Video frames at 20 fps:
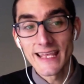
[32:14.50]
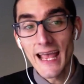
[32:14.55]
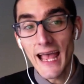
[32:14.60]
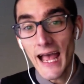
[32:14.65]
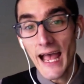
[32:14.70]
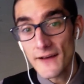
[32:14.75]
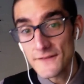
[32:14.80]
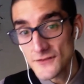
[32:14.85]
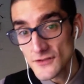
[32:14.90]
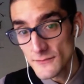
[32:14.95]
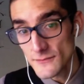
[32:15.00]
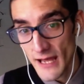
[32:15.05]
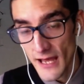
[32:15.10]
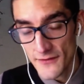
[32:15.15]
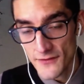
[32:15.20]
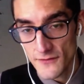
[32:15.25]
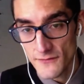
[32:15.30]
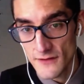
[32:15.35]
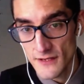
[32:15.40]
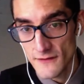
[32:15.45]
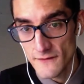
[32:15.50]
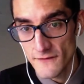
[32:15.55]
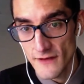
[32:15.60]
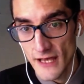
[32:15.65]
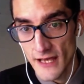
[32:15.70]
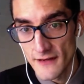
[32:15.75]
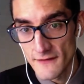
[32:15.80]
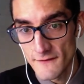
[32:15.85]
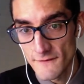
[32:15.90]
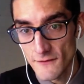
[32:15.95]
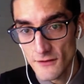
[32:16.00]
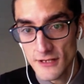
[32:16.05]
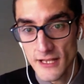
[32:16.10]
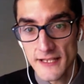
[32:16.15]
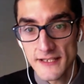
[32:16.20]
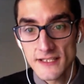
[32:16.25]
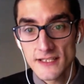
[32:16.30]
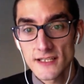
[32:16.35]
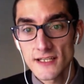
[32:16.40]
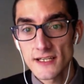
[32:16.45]
In the aftermath of the event,
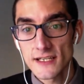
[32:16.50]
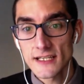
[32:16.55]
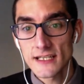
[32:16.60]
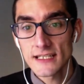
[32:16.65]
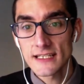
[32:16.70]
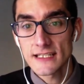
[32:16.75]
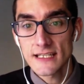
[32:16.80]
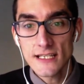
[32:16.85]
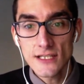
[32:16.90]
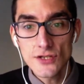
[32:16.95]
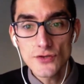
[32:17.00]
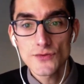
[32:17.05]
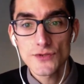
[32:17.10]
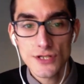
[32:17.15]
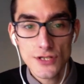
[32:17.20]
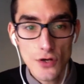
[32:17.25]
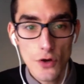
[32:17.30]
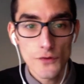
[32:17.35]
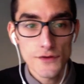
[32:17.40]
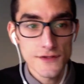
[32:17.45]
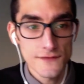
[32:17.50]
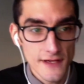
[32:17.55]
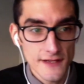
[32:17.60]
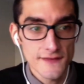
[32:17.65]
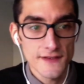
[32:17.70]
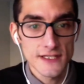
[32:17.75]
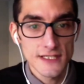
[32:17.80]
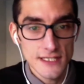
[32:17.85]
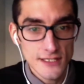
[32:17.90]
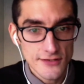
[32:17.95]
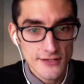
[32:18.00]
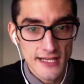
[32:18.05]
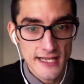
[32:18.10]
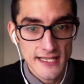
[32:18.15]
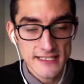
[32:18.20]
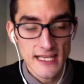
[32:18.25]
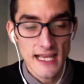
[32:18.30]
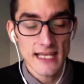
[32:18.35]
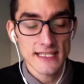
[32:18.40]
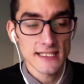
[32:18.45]
Valencia continued to cultivate the deer
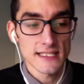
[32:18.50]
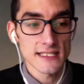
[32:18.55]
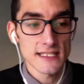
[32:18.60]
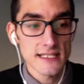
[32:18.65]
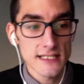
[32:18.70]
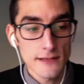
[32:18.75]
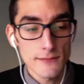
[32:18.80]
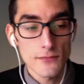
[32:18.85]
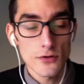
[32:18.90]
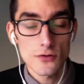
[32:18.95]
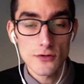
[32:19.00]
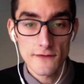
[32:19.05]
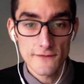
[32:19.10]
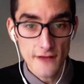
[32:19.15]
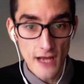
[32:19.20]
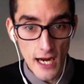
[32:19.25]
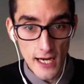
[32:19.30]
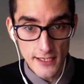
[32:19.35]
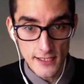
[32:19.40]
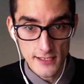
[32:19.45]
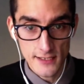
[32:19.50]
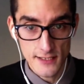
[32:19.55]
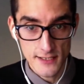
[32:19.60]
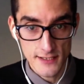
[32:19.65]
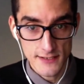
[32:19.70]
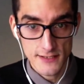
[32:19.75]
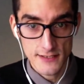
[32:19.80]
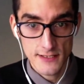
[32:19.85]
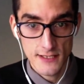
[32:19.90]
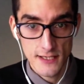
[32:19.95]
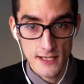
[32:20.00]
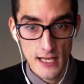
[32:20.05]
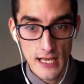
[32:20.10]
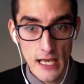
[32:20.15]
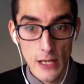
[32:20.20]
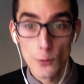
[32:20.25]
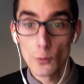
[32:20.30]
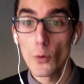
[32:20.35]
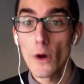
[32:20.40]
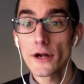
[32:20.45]
dance as a symbol of Yaquiness,
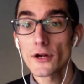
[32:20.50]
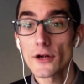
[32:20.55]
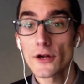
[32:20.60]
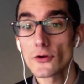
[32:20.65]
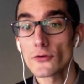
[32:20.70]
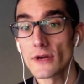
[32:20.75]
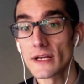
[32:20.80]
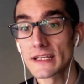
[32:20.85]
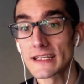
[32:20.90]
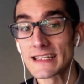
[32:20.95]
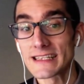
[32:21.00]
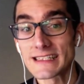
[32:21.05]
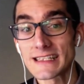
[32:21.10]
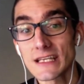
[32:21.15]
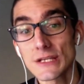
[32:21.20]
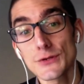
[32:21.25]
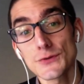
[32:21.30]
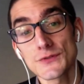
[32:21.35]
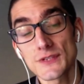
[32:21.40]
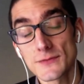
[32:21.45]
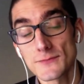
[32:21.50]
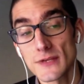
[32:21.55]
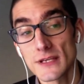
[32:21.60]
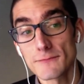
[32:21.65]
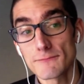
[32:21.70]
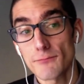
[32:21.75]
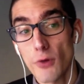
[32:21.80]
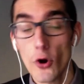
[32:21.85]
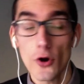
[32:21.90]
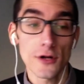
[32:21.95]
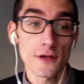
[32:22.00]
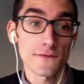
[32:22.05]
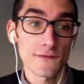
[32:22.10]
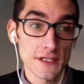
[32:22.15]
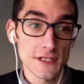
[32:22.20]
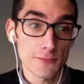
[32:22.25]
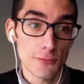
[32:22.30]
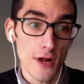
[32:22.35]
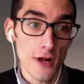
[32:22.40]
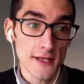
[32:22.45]
and Wenner-Gren continued to be part of
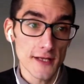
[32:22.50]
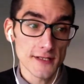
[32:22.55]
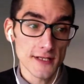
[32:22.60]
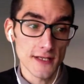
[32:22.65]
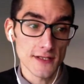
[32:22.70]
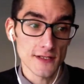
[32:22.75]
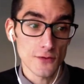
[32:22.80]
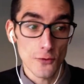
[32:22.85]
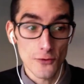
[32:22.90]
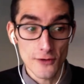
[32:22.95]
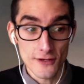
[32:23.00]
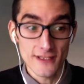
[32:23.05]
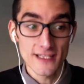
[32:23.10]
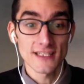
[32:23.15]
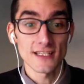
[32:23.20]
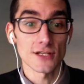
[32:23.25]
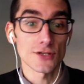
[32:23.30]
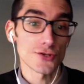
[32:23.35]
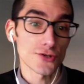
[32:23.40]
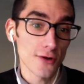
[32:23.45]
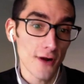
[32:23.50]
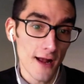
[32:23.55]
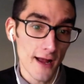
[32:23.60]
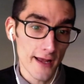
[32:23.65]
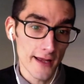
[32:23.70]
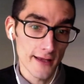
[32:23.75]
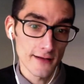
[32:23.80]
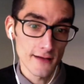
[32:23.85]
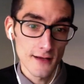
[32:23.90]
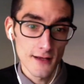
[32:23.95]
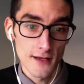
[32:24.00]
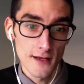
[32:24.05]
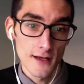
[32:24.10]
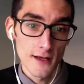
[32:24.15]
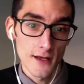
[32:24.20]
this process, or at least it tried.